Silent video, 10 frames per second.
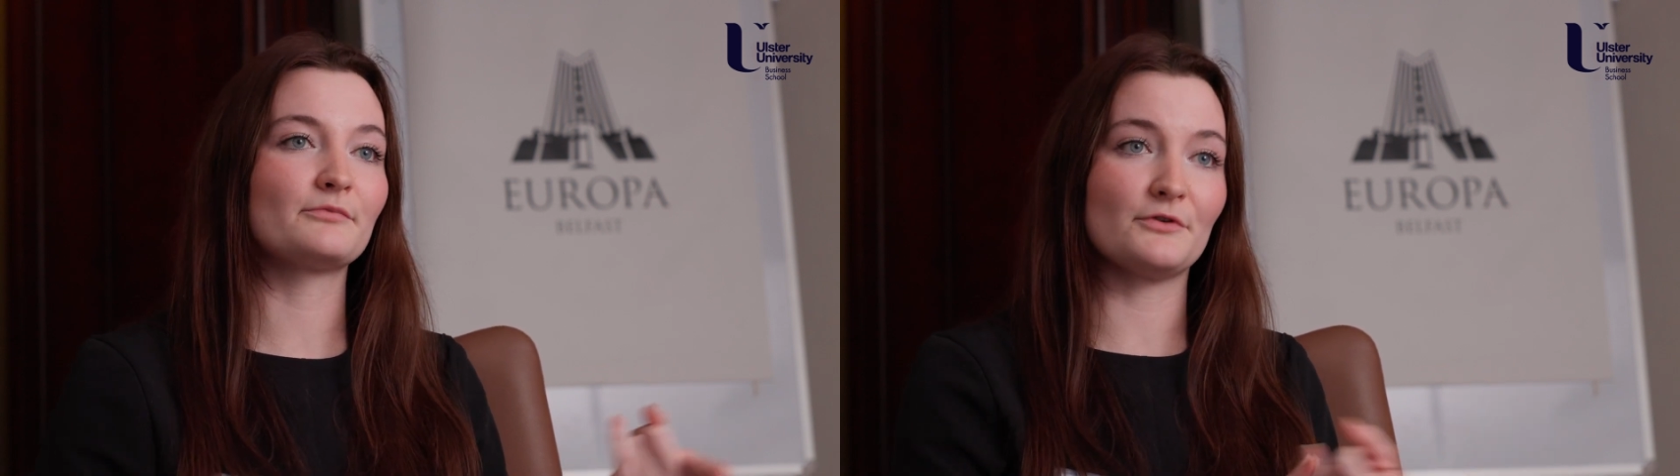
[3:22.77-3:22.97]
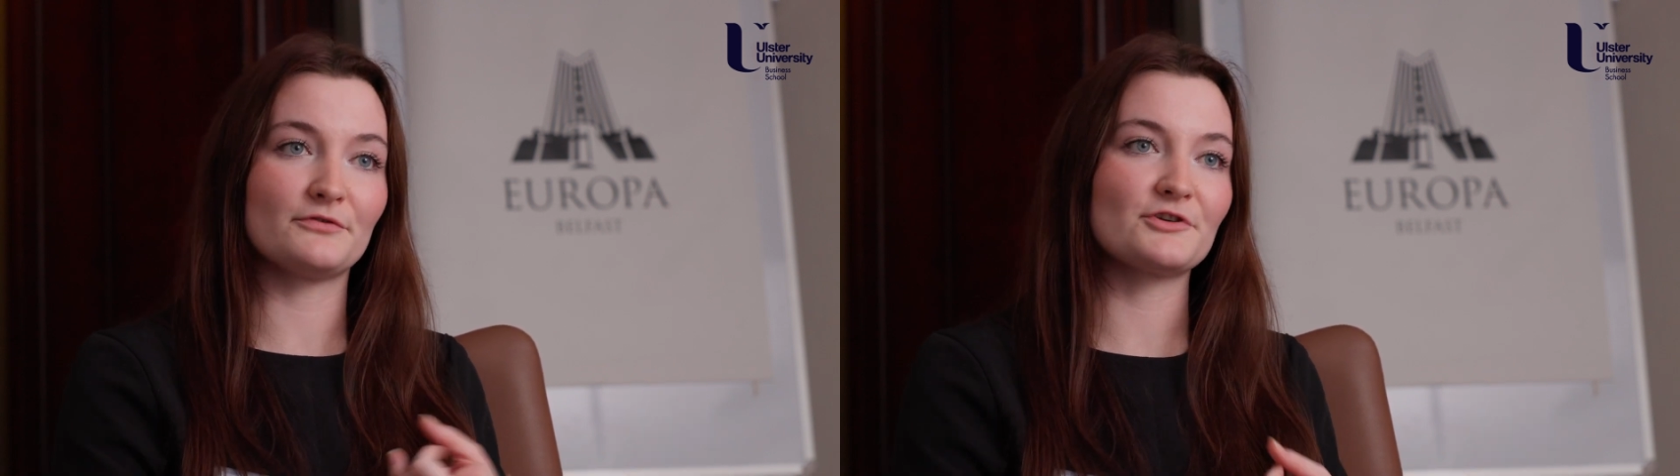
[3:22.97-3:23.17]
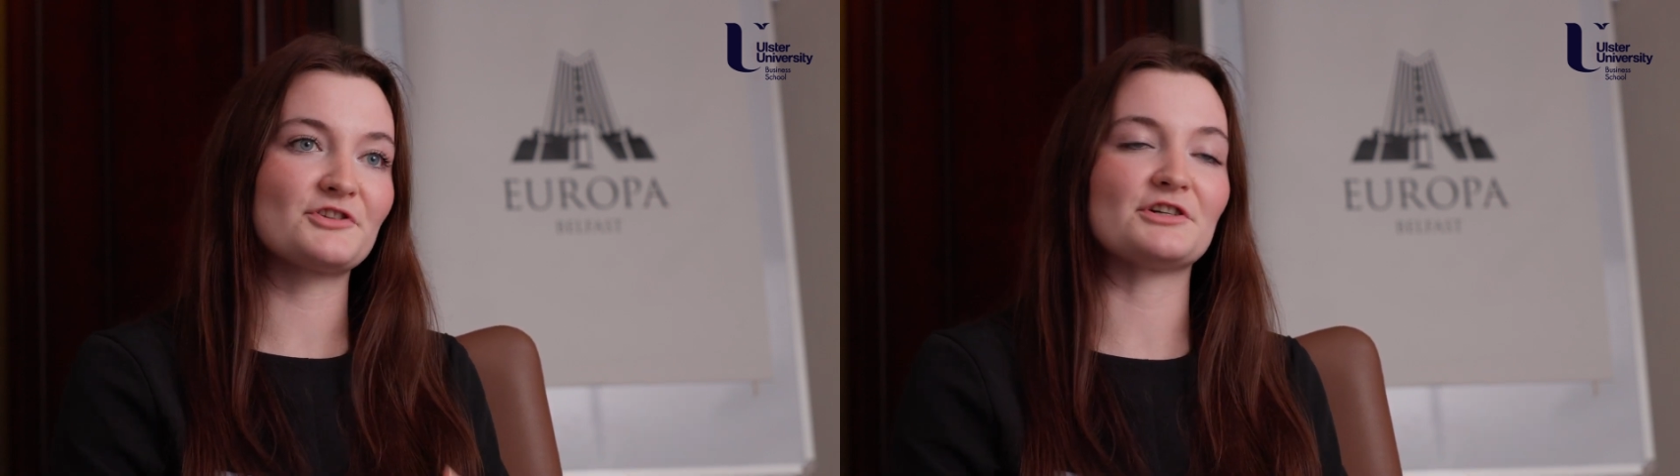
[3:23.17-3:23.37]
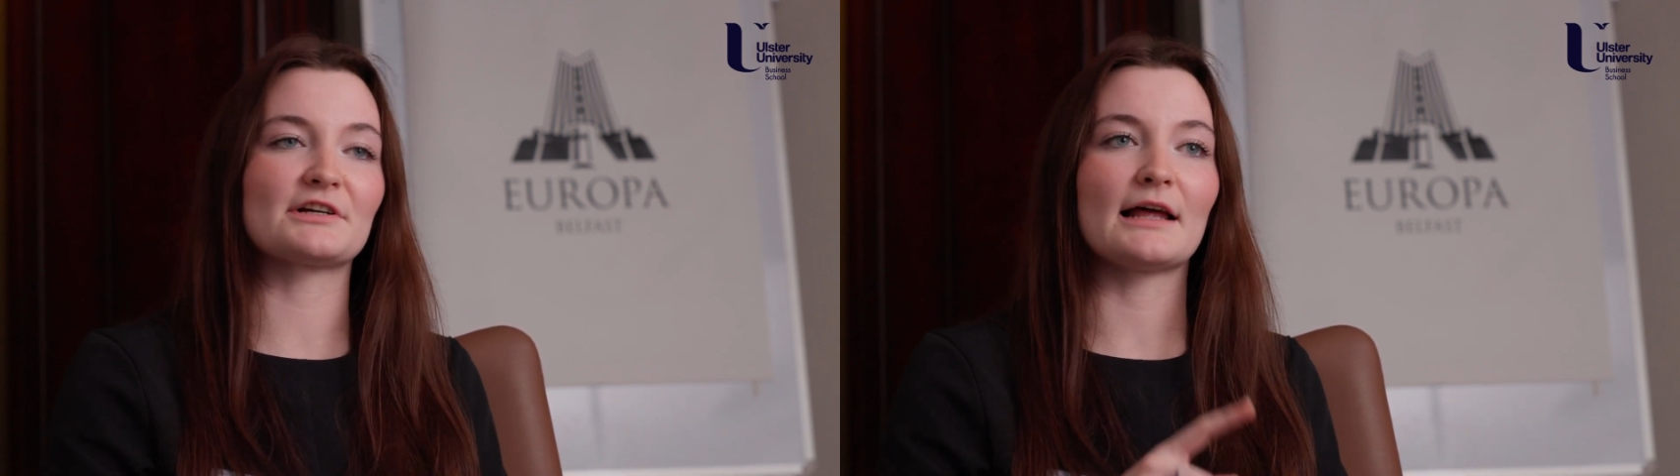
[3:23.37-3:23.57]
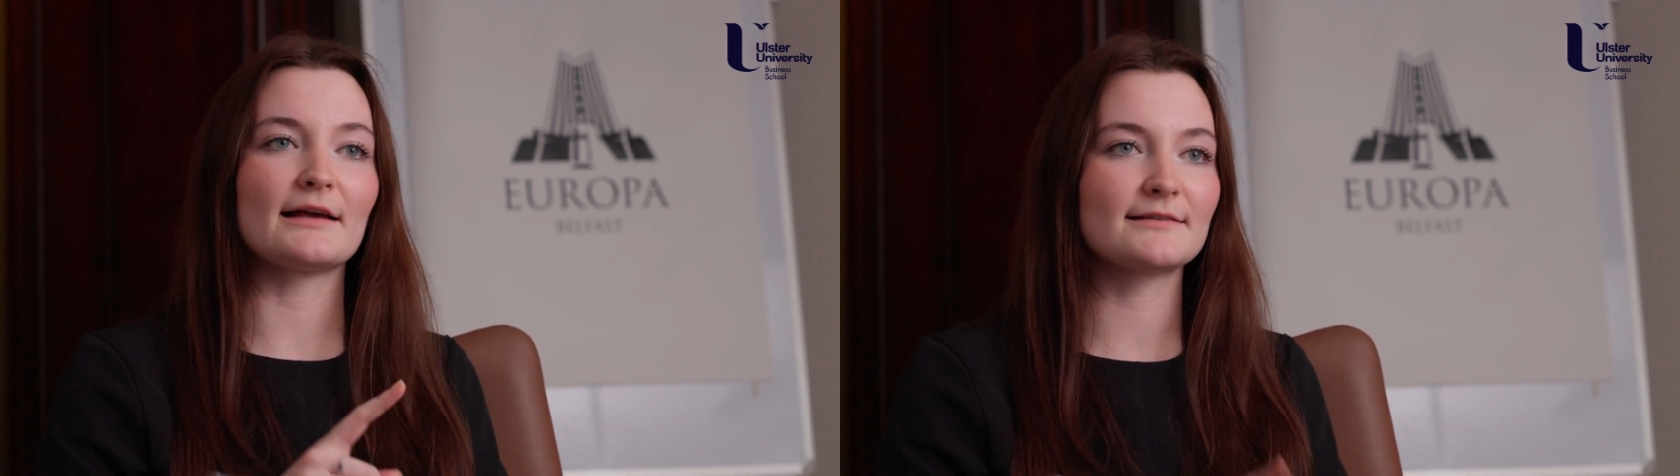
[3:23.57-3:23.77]
the first year
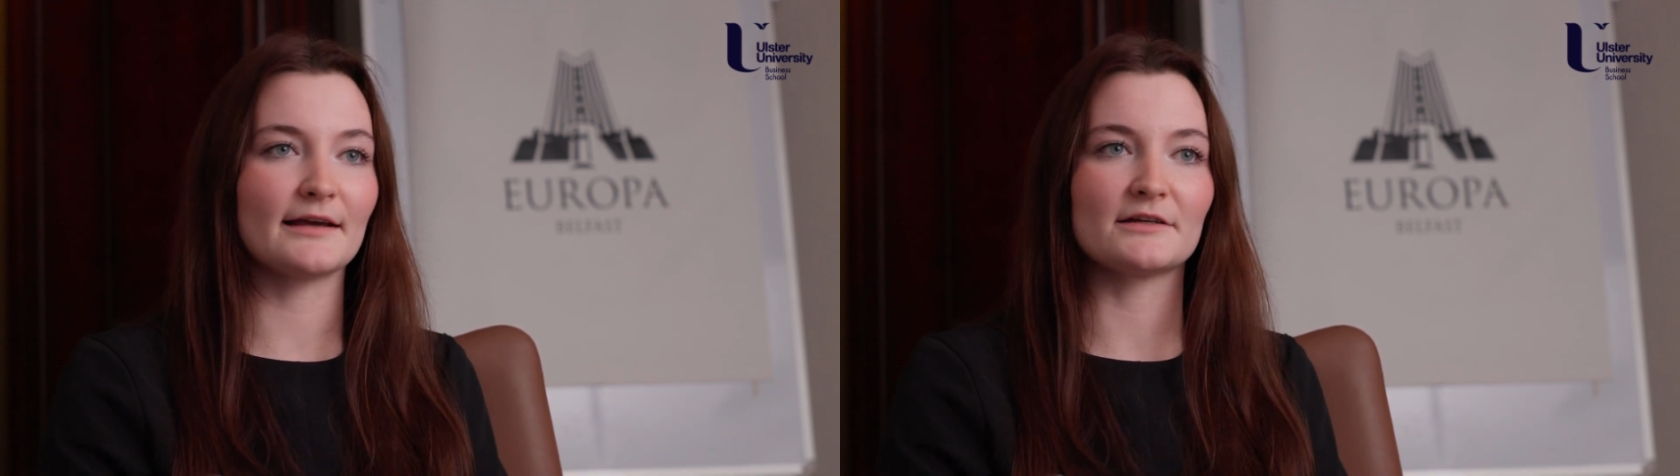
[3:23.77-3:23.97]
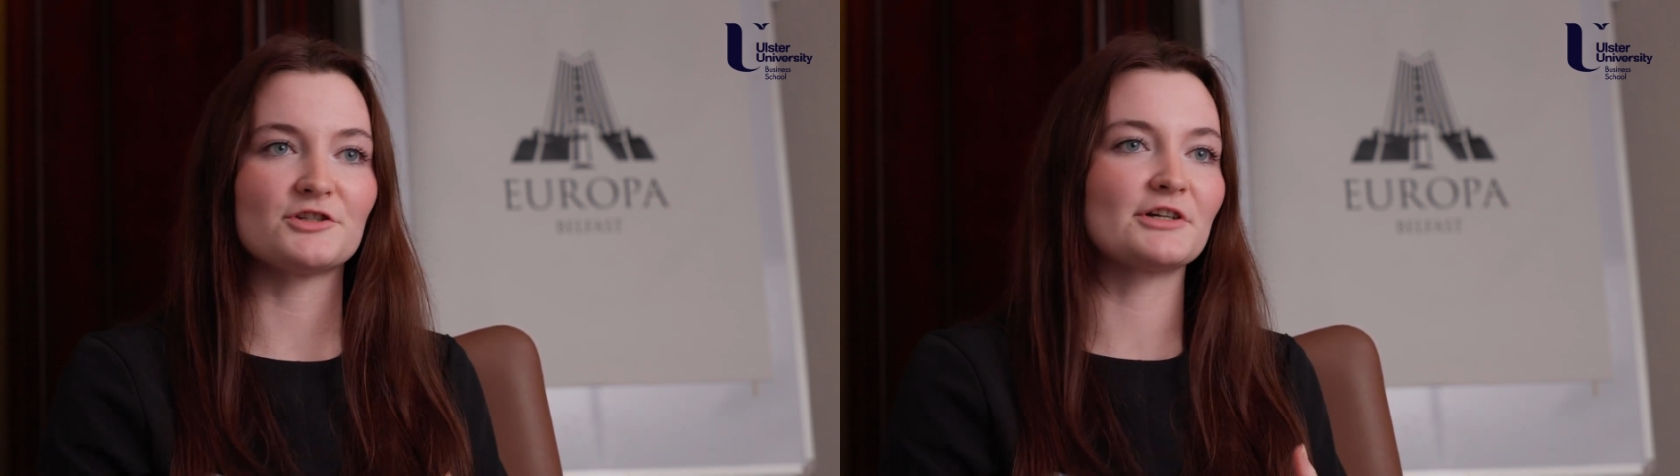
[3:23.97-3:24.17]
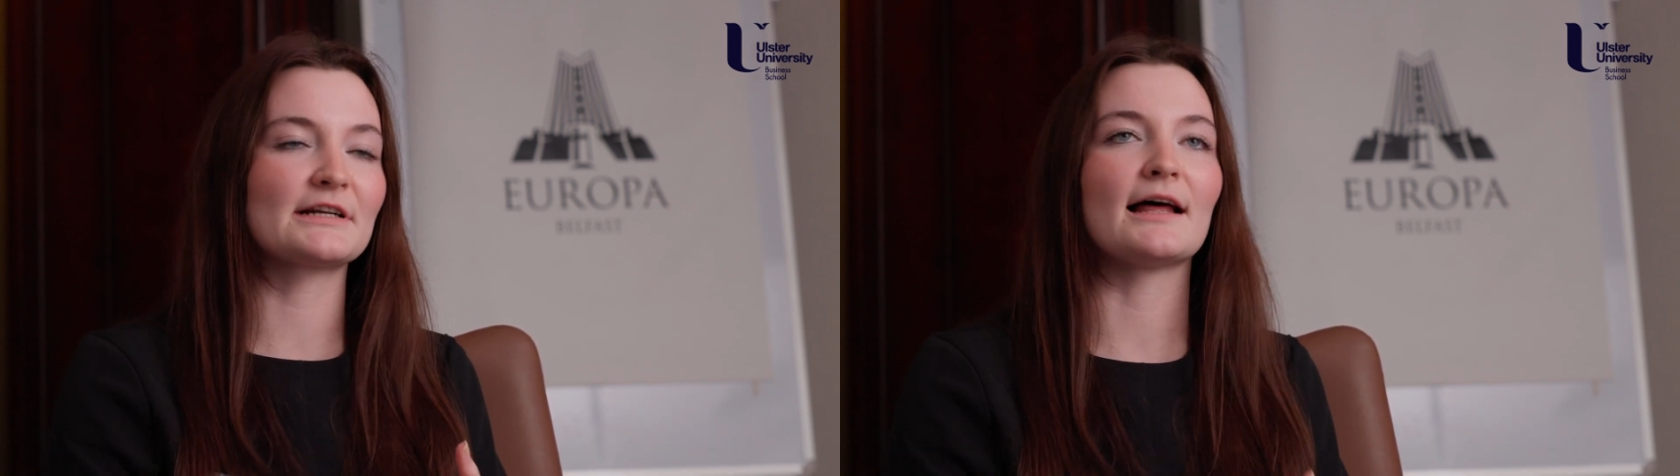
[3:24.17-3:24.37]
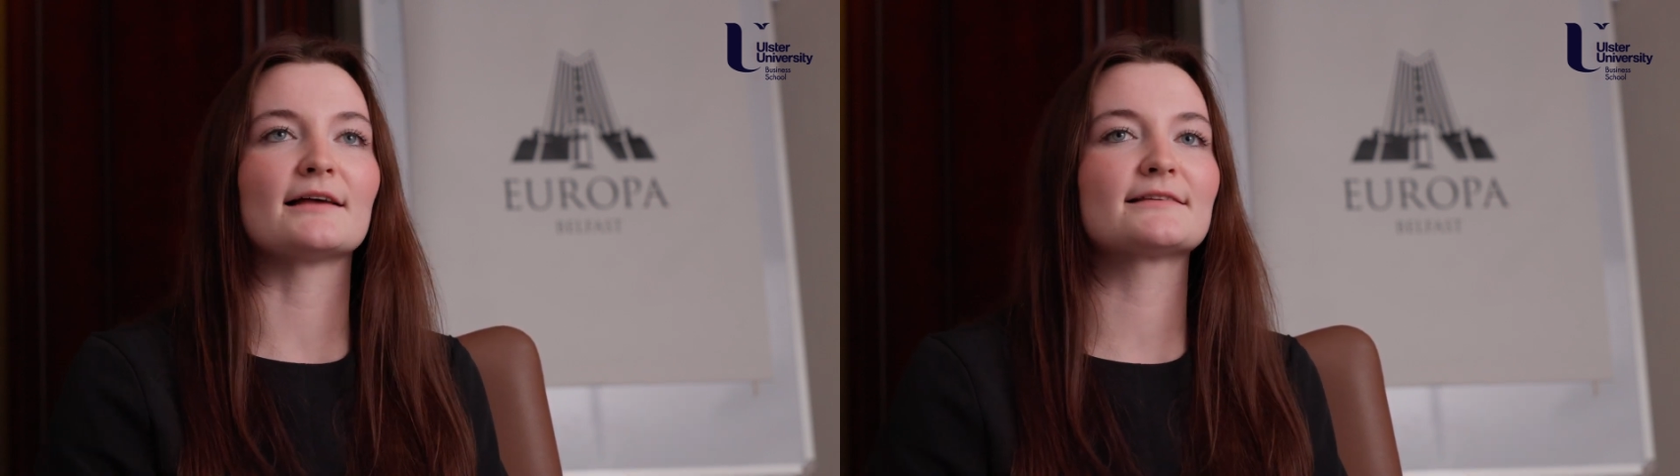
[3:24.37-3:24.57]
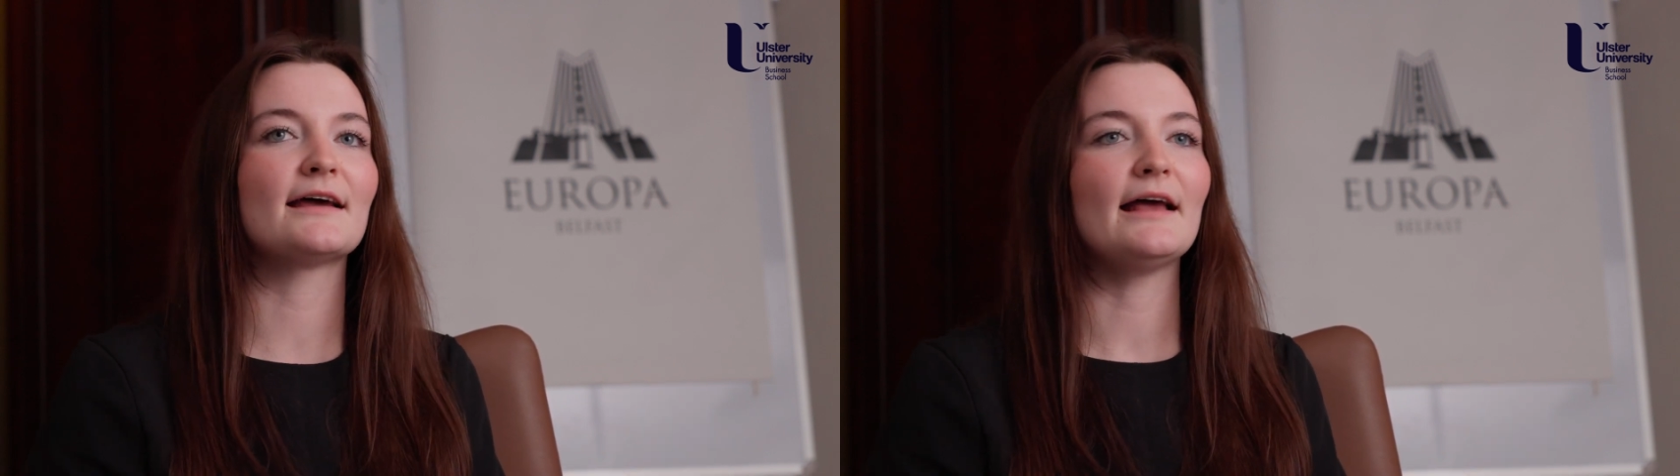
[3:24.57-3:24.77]
class, second year
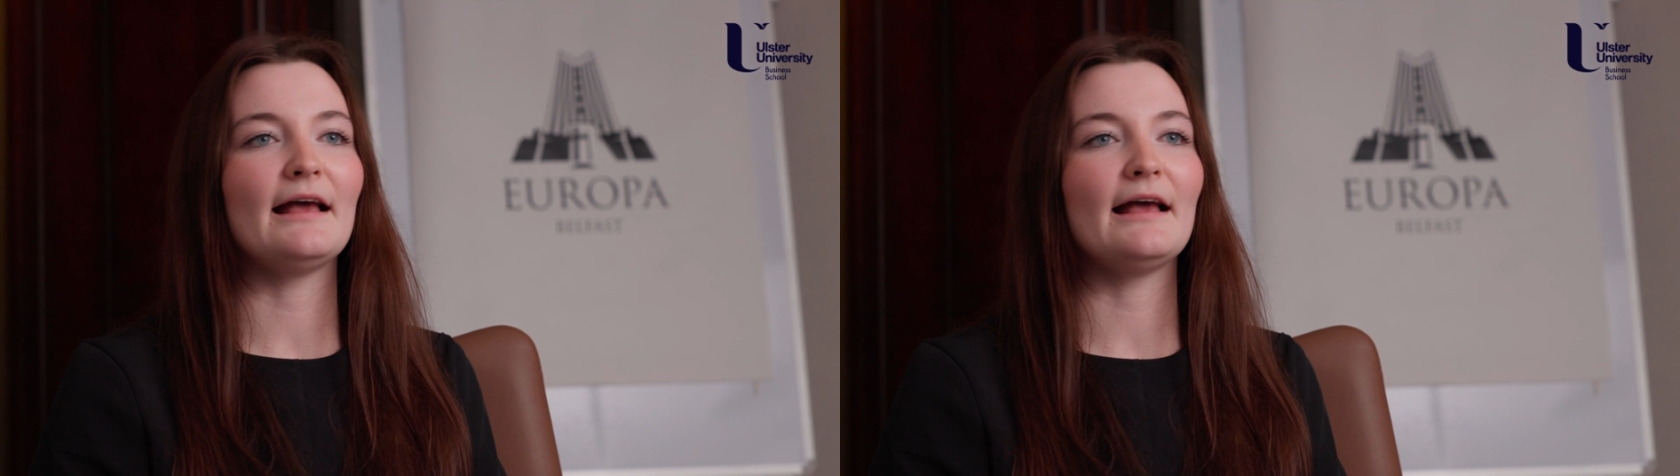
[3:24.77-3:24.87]
class